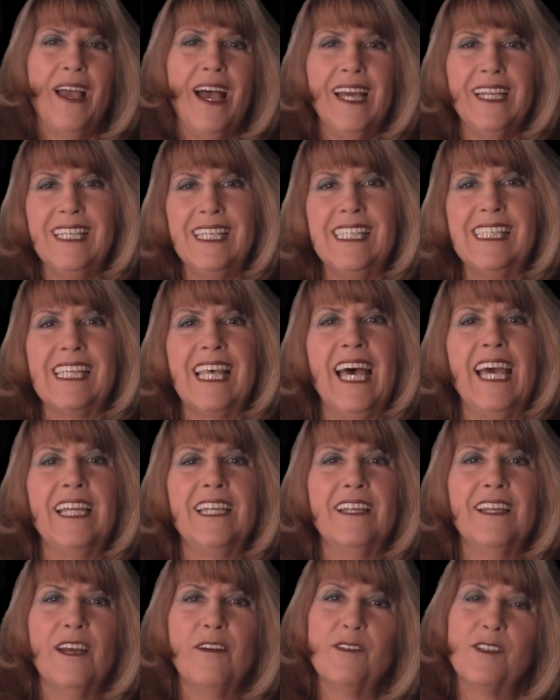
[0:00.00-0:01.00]
I
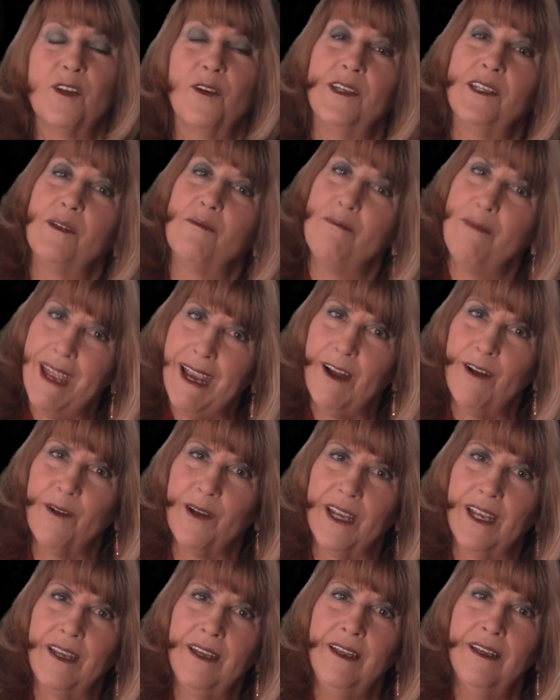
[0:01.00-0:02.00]
decided I was going to
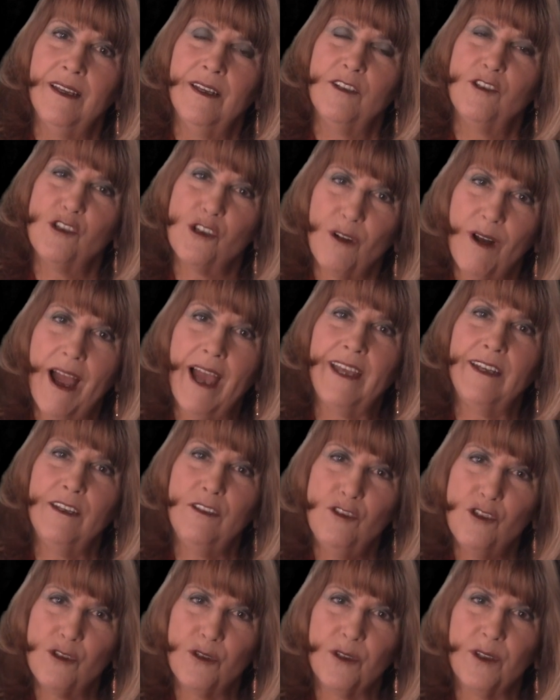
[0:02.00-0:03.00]
marry tried
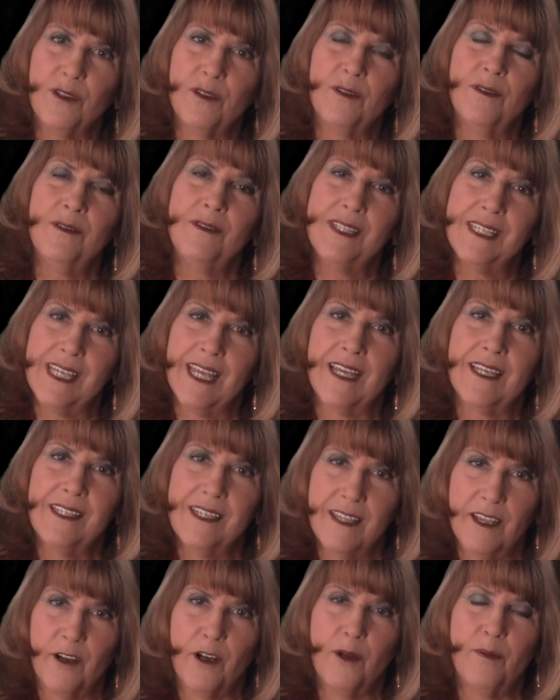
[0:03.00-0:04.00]
and true
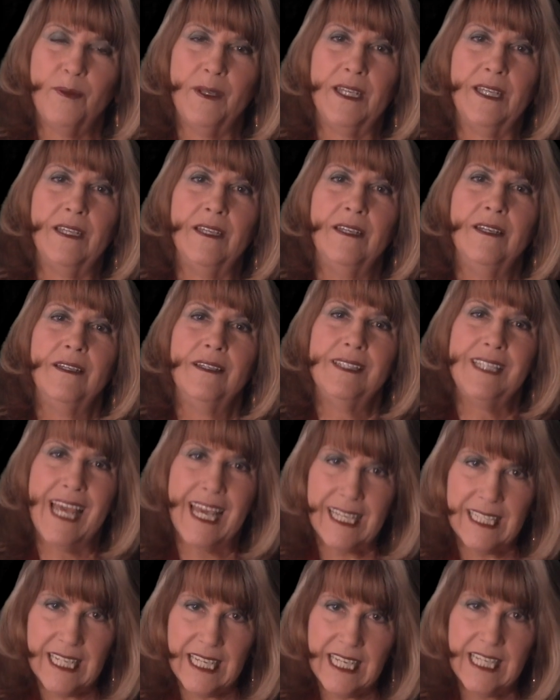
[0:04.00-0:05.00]
sex therapy
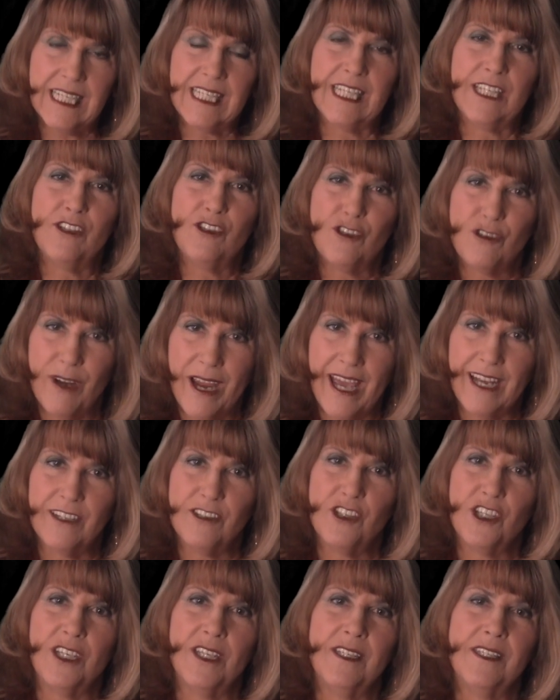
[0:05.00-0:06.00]
techniques and
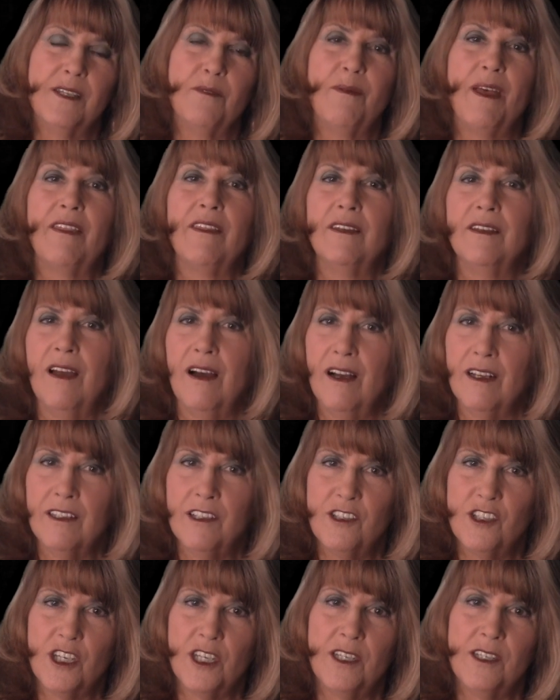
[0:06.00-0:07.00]
strategies and
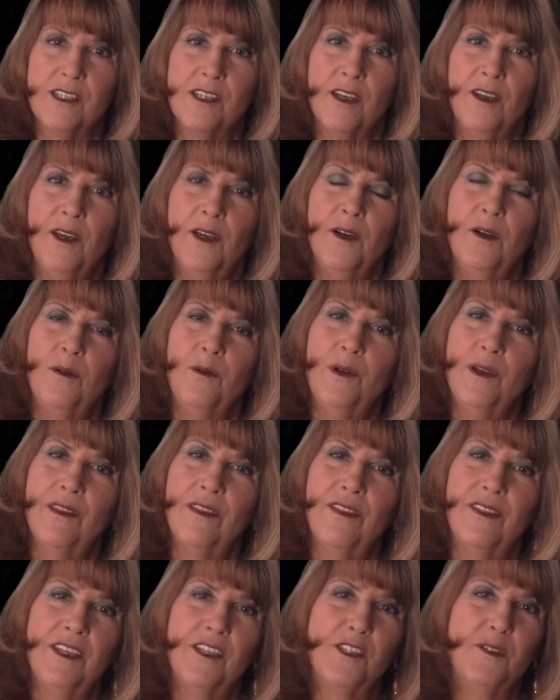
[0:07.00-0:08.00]
methodologies
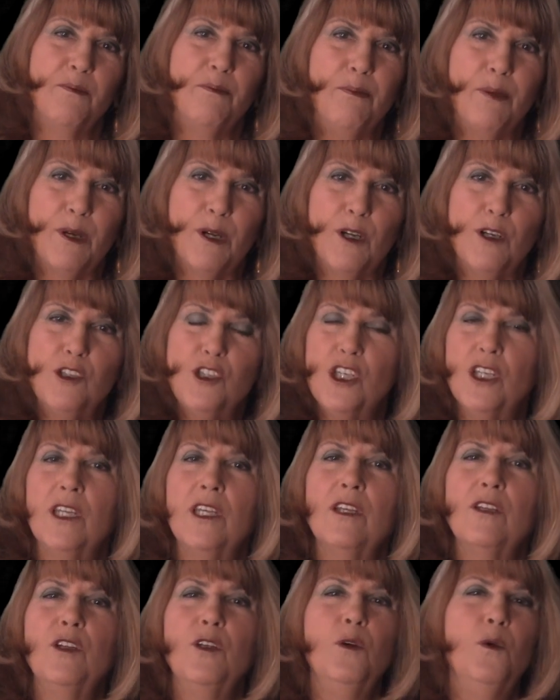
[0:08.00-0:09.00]
with this
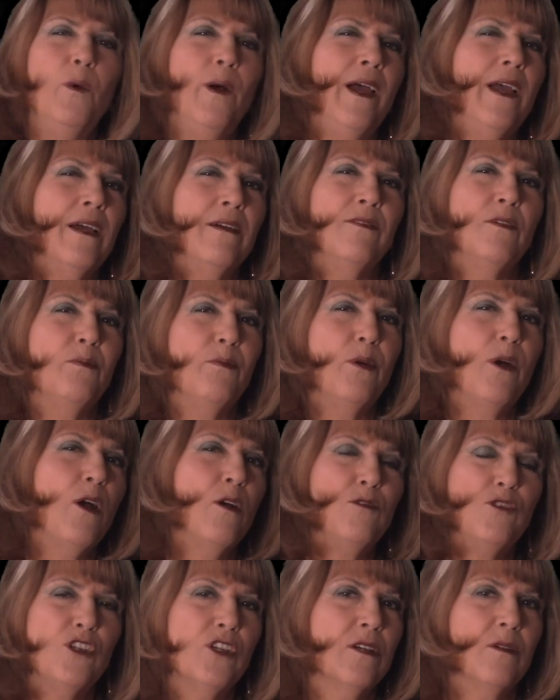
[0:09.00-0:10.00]
burgeoning new way of
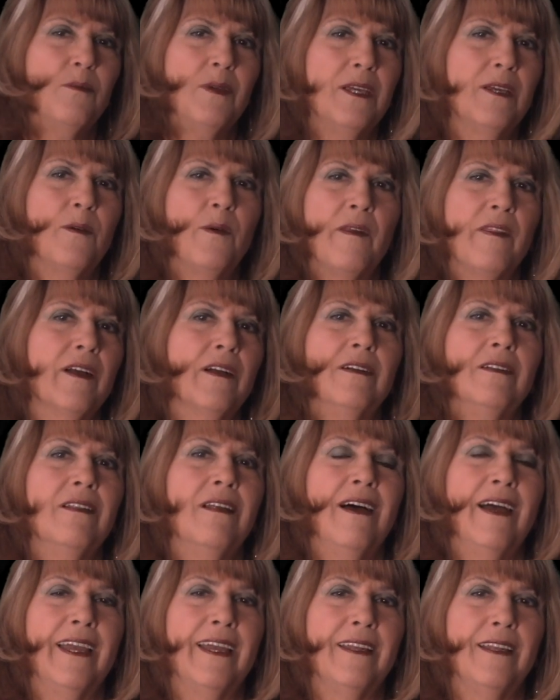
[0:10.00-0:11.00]
approaching being with a
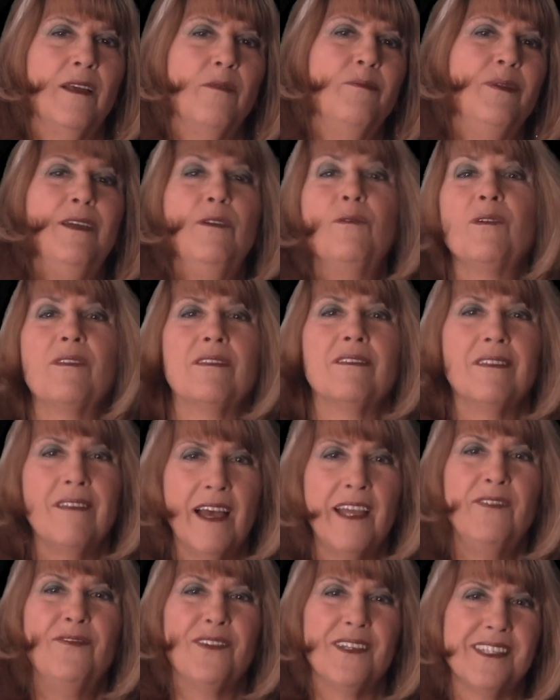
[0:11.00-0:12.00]
client and being with
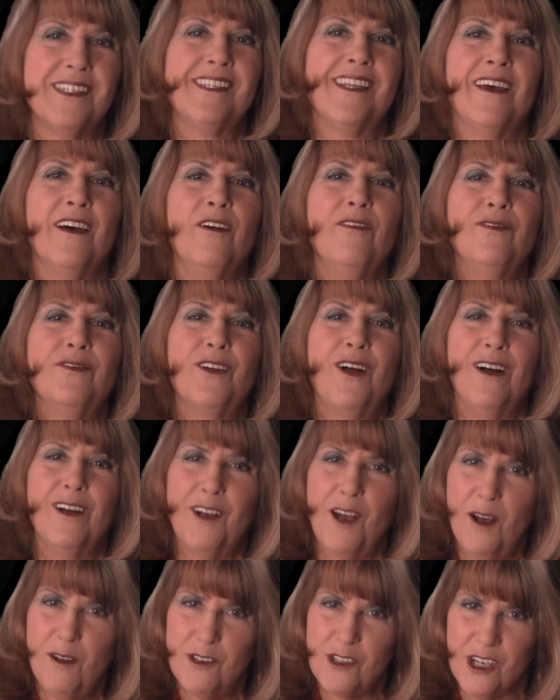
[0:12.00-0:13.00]
life itself
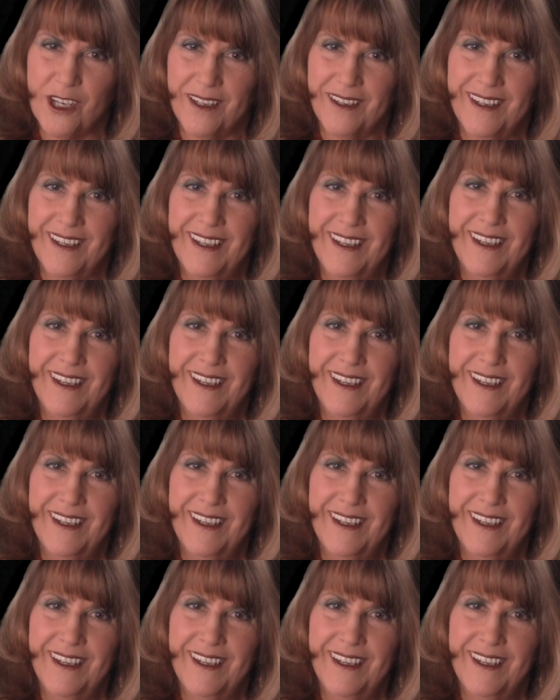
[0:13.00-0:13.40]
called coaching.